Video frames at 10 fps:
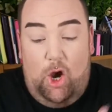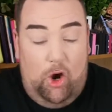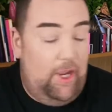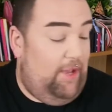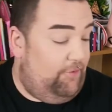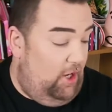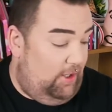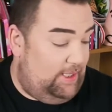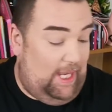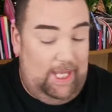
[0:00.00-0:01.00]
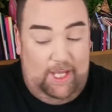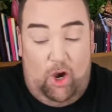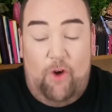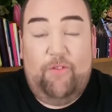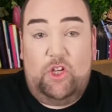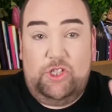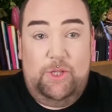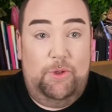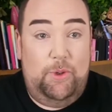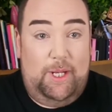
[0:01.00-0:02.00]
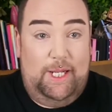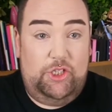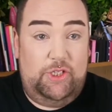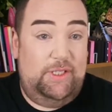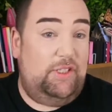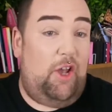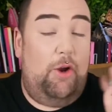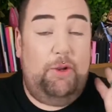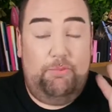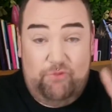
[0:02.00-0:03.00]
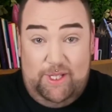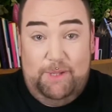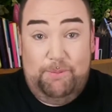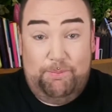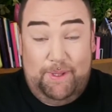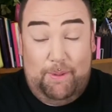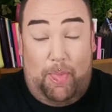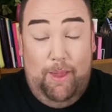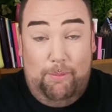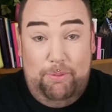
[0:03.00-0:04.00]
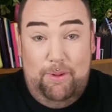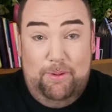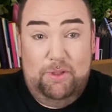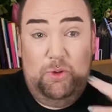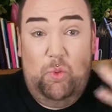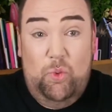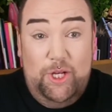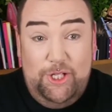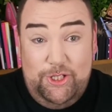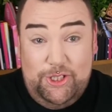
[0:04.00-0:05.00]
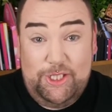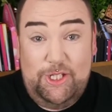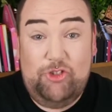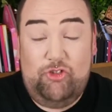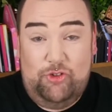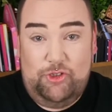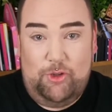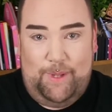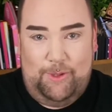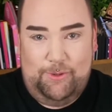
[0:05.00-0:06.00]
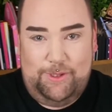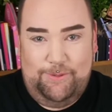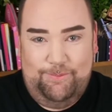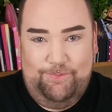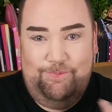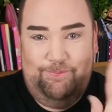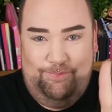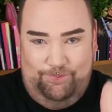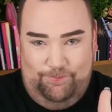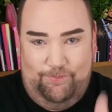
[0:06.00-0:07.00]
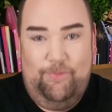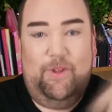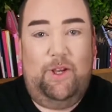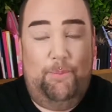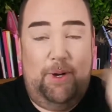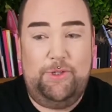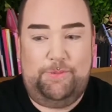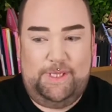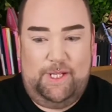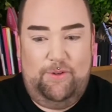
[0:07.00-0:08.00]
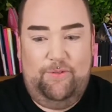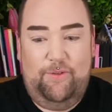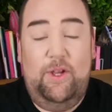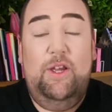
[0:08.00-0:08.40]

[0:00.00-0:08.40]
I've got two new collections. I'm going to bring you big words. Struggle to come out. Compose myself.